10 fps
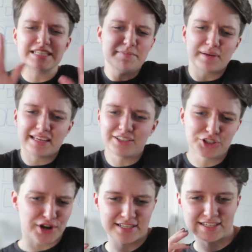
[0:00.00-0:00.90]
deeply
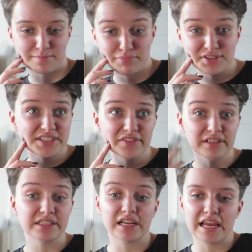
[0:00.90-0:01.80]
interested and
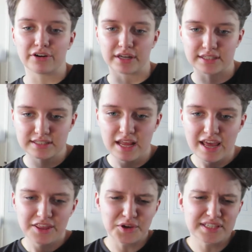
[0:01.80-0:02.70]
positively delirious that